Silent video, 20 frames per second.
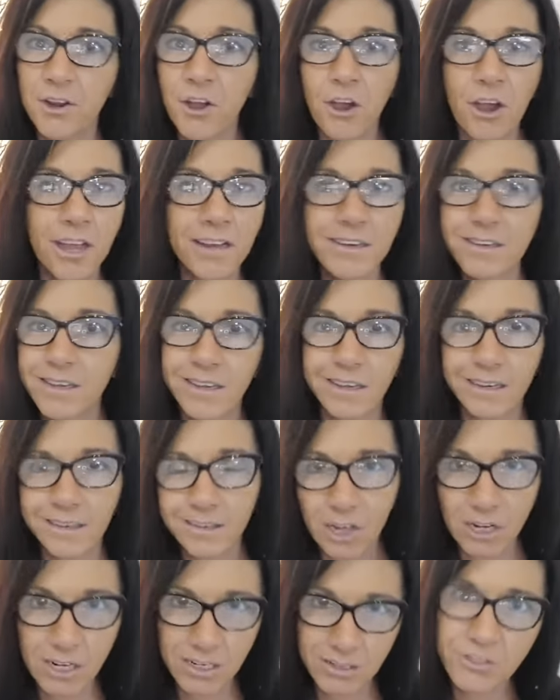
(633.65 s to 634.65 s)
not
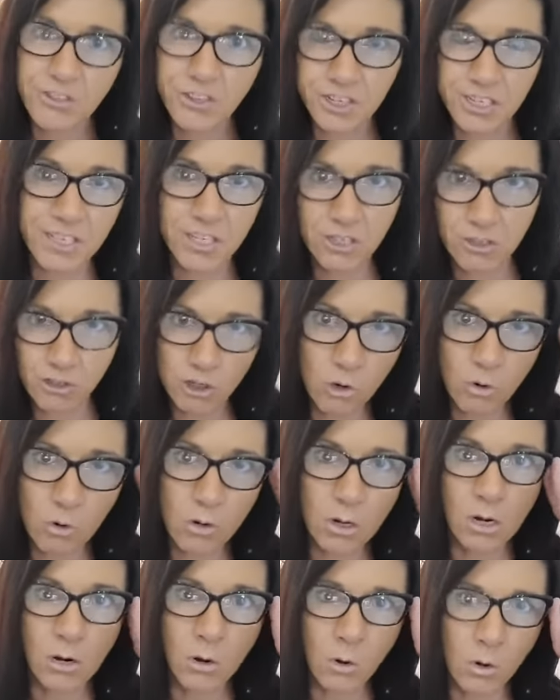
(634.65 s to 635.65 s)
not just a
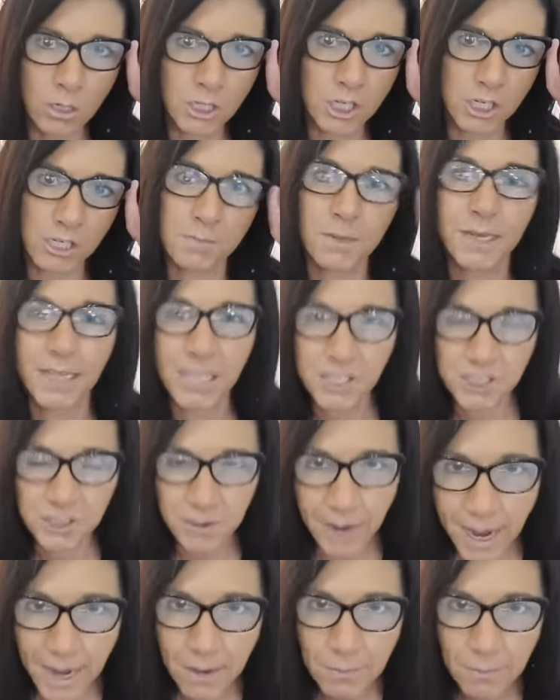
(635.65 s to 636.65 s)
chore or just because
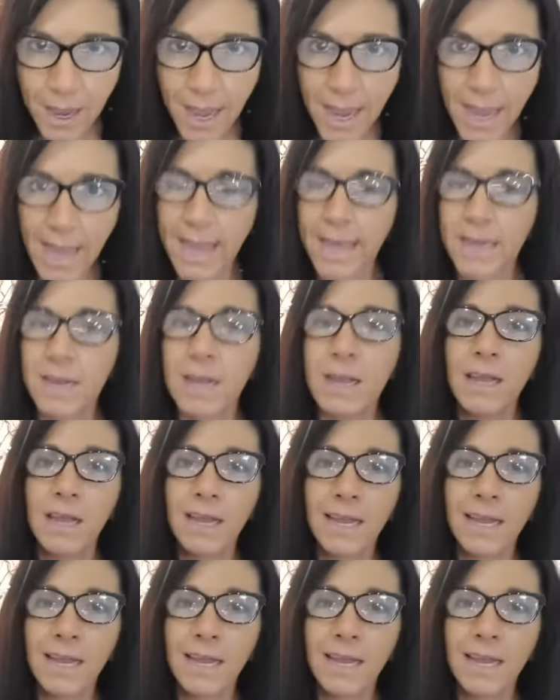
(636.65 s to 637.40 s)
you ate bad.